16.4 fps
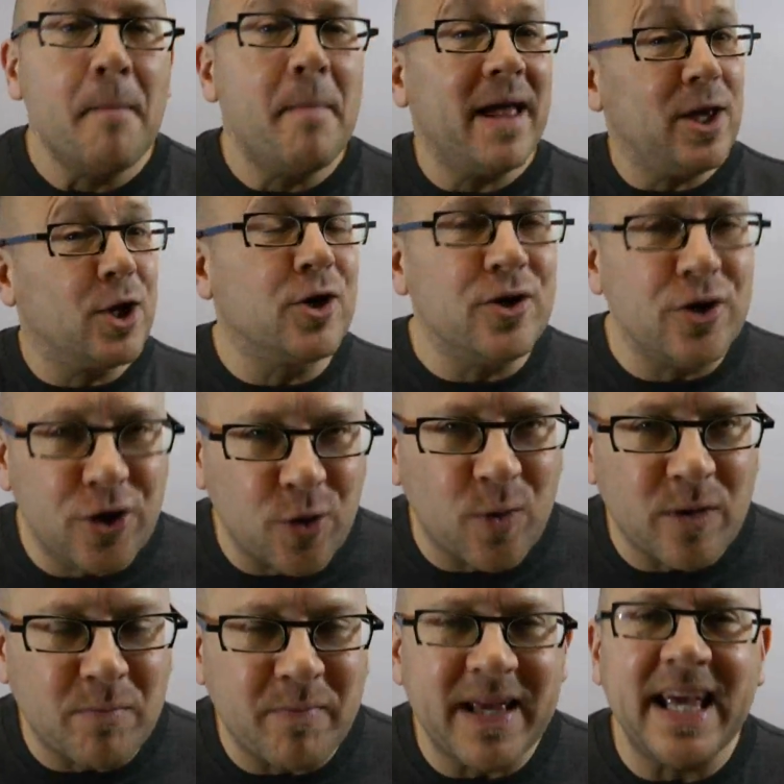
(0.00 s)
Bet you couldn't do it
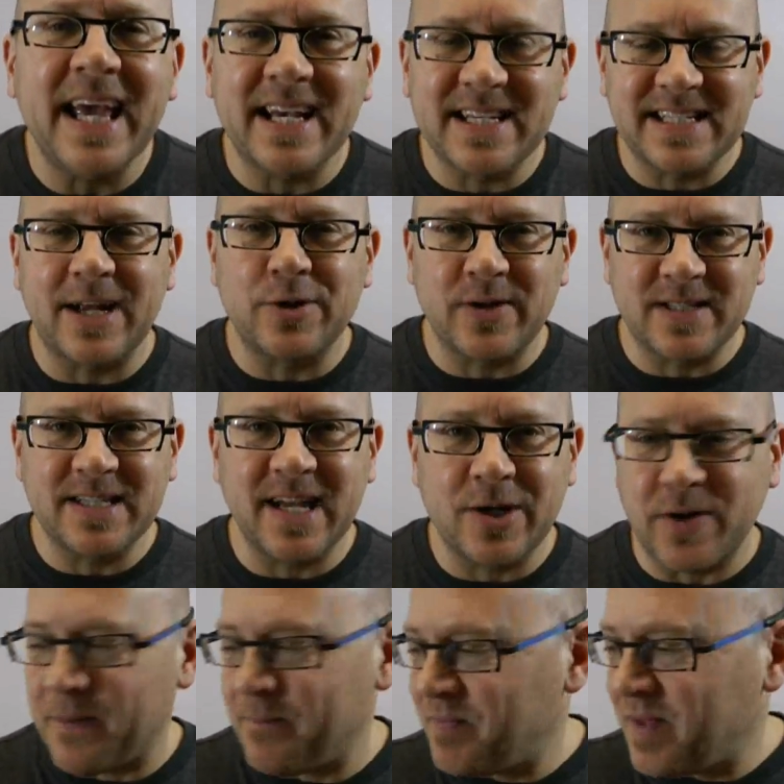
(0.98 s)
with me, etc.,
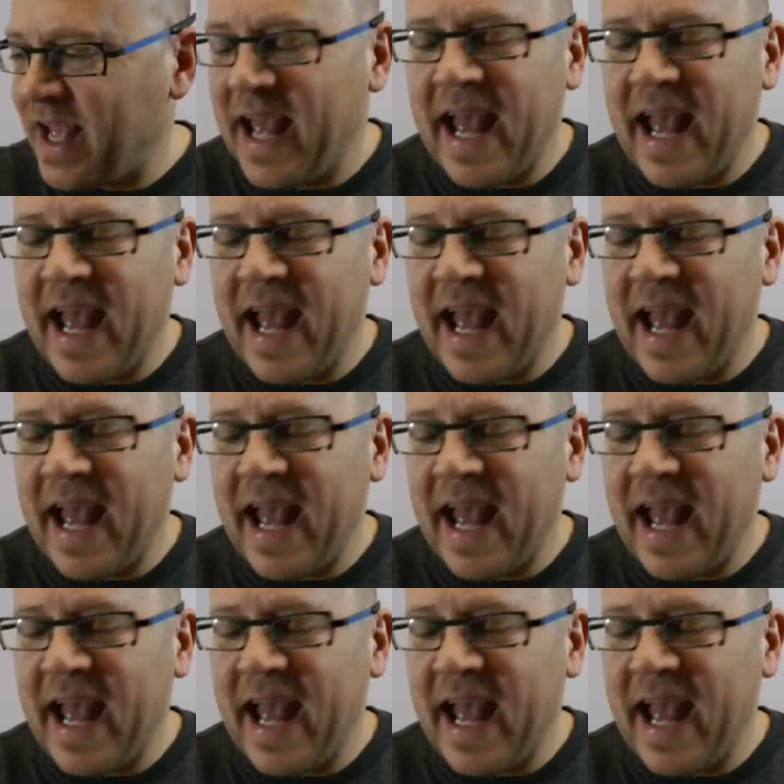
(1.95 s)
etc.